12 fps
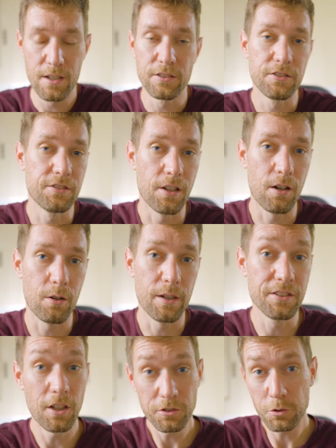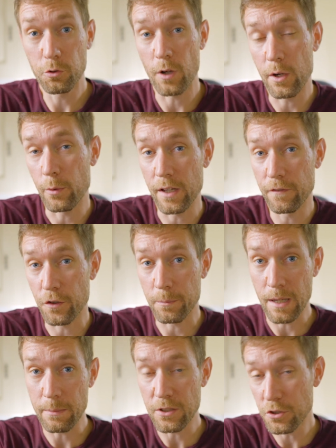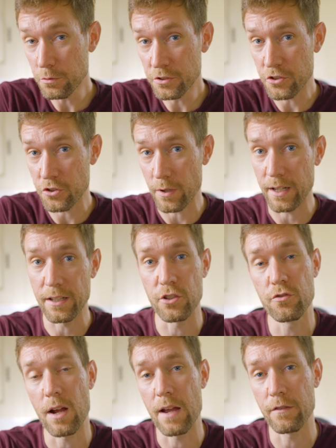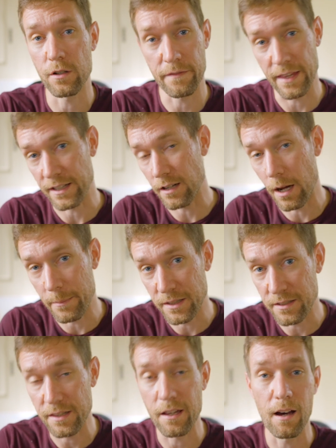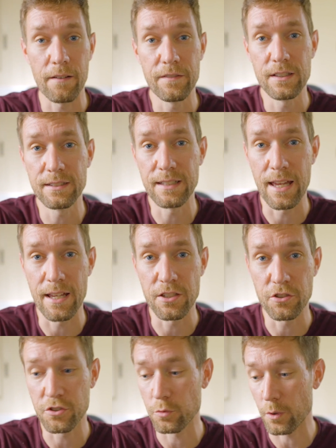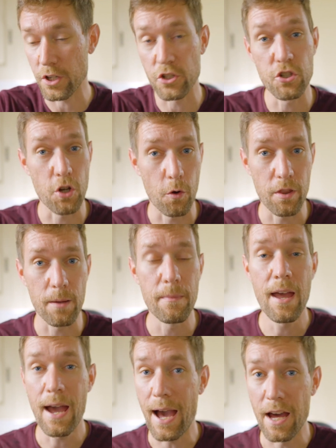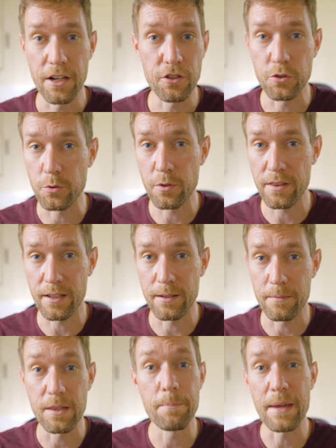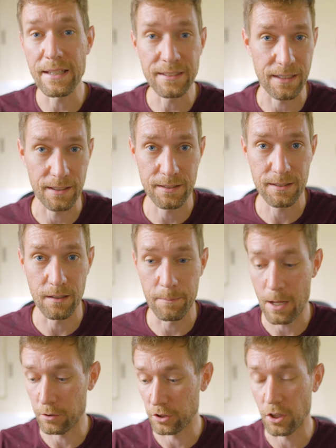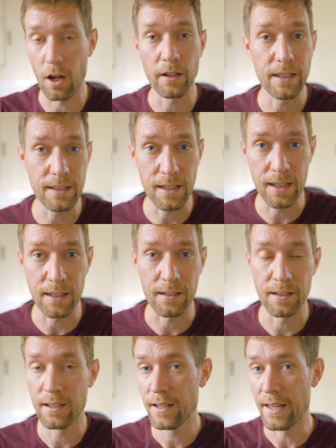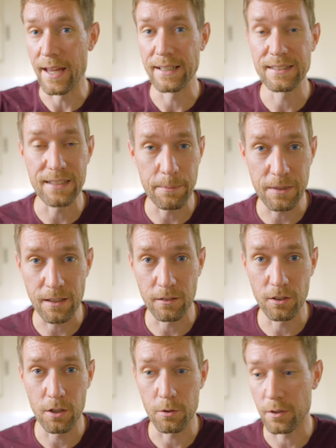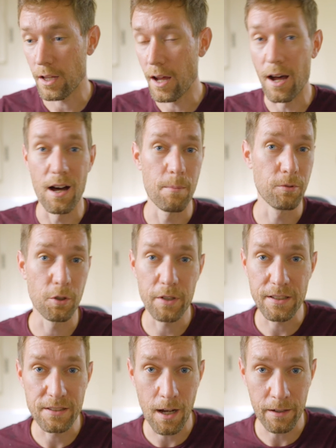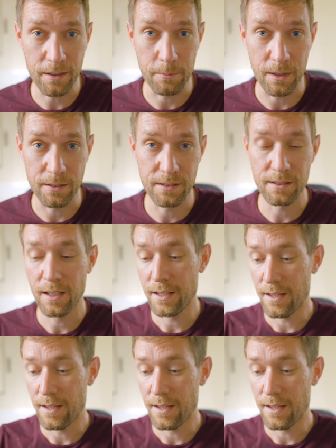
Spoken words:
So it's also a great way for maybe you to train a driver if they come into the office and you just want to show them how to do the basics about logging in, accepting a load, uploading documents.